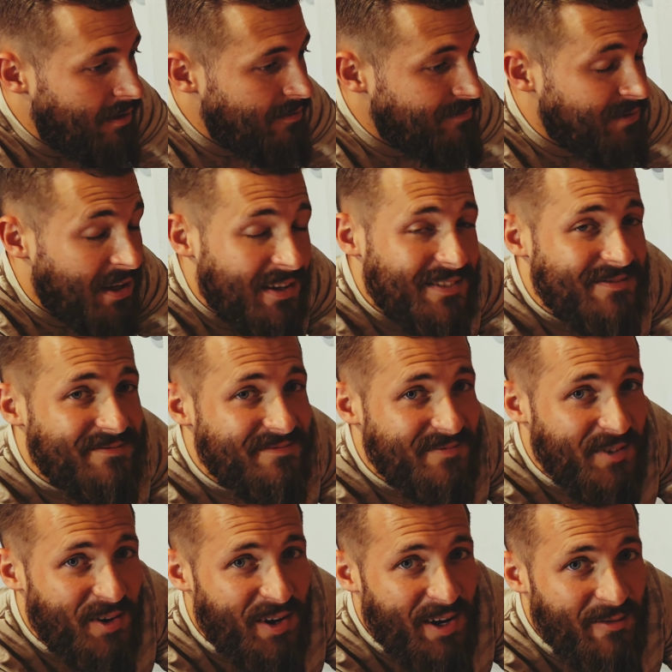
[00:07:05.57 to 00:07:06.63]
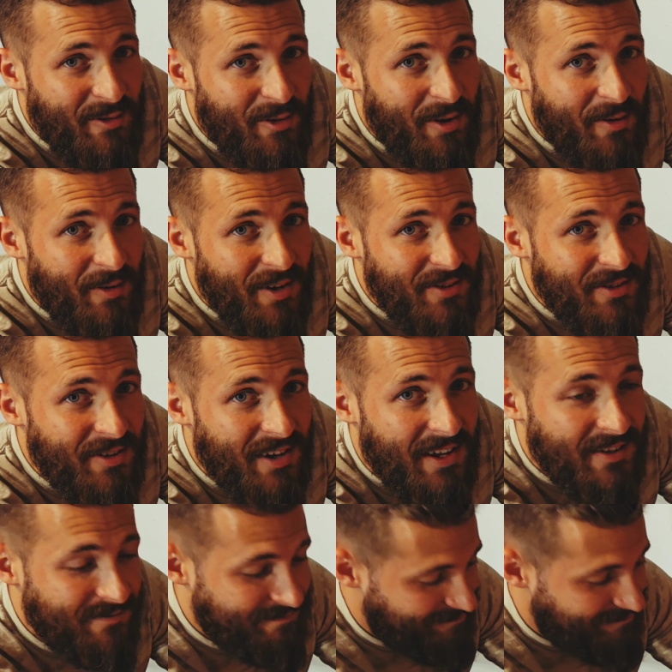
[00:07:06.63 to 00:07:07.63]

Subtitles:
yeah, y'all have a great rest of your day.